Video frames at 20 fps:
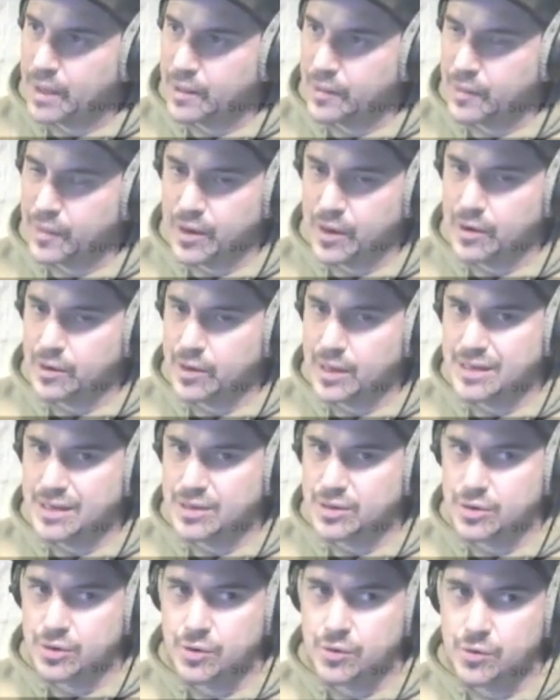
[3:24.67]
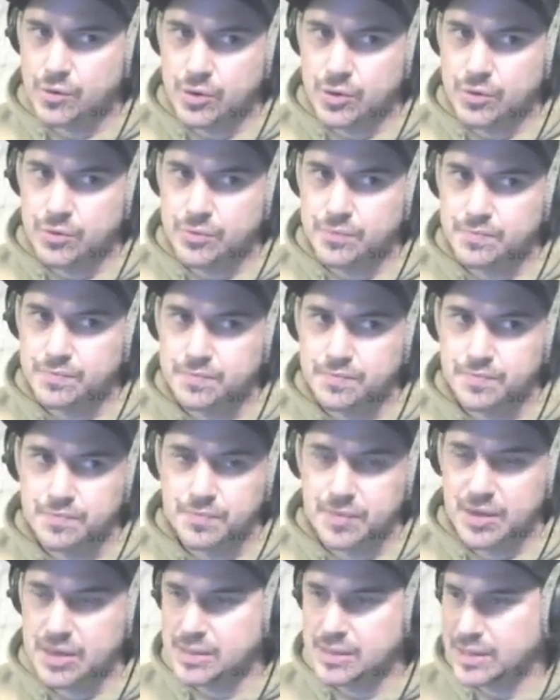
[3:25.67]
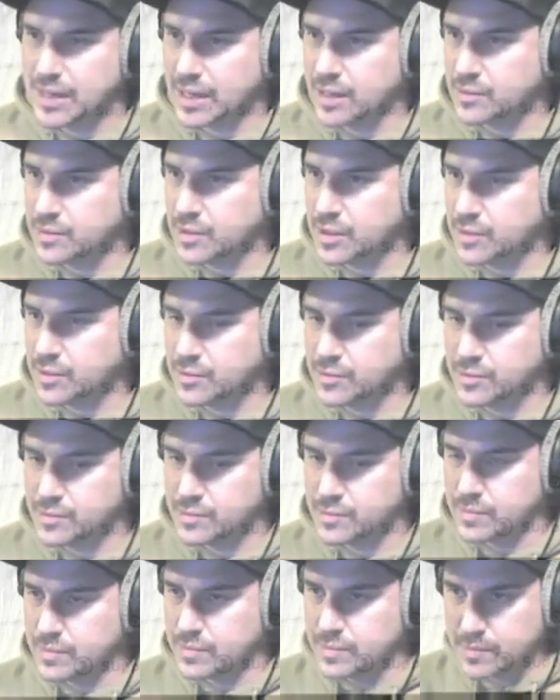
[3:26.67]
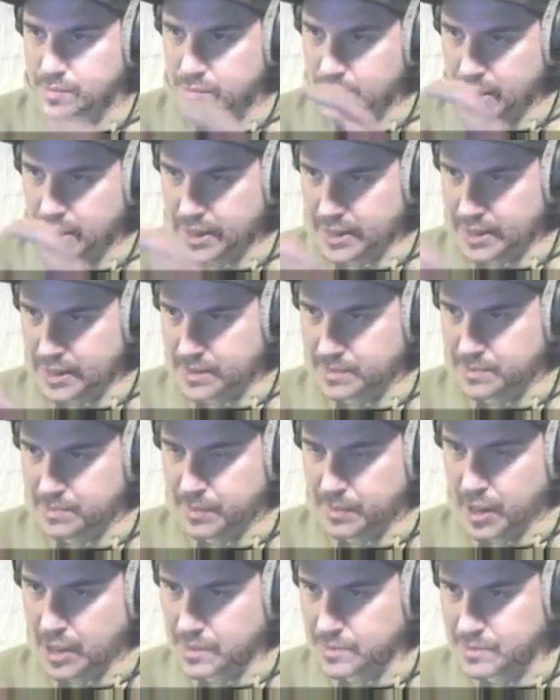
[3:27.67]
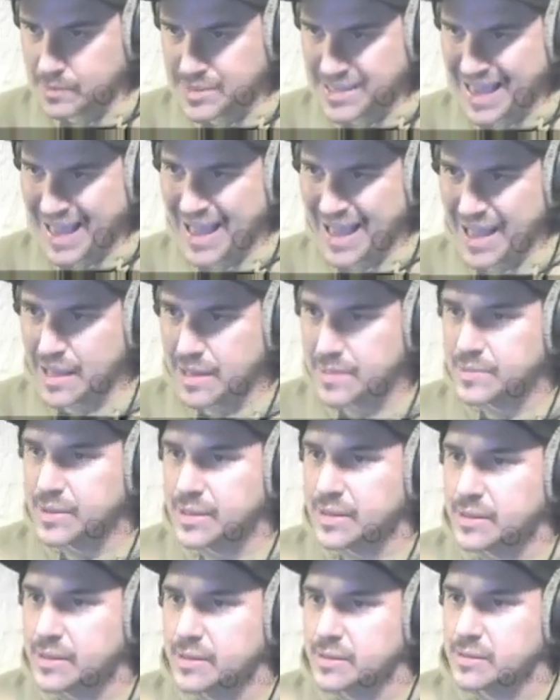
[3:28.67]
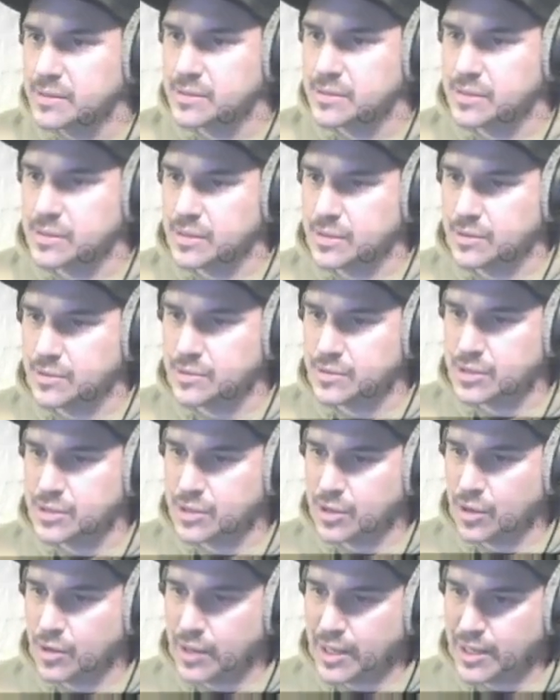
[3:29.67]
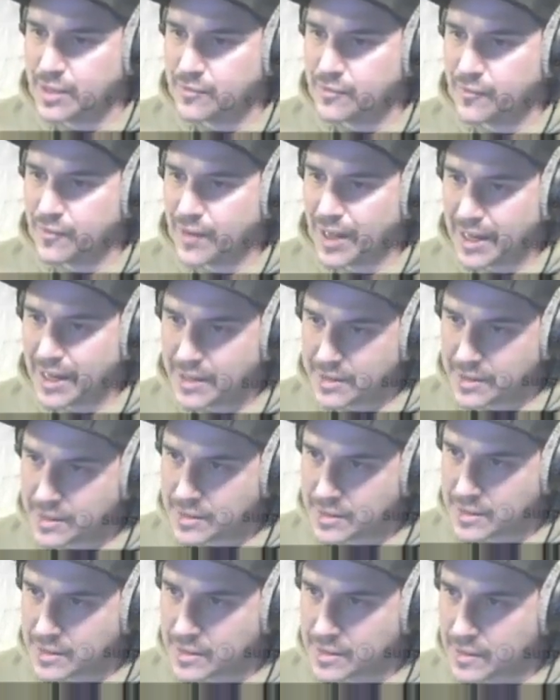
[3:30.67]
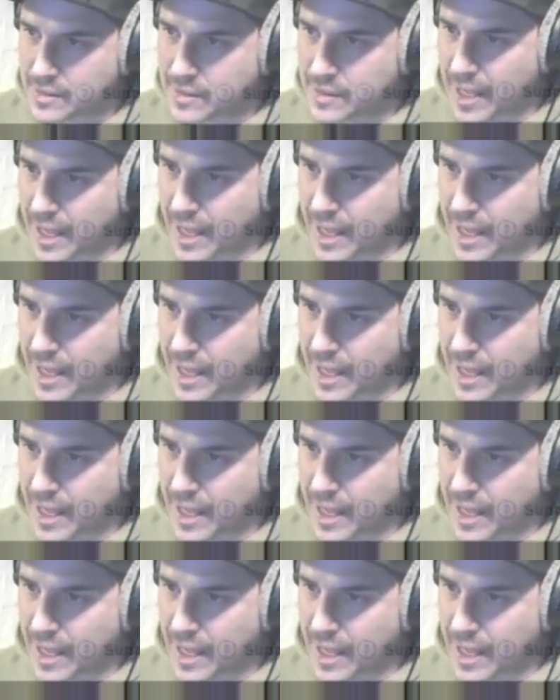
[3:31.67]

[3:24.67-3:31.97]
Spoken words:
they're in your Chrome download bottom tab. So just go ahead and find the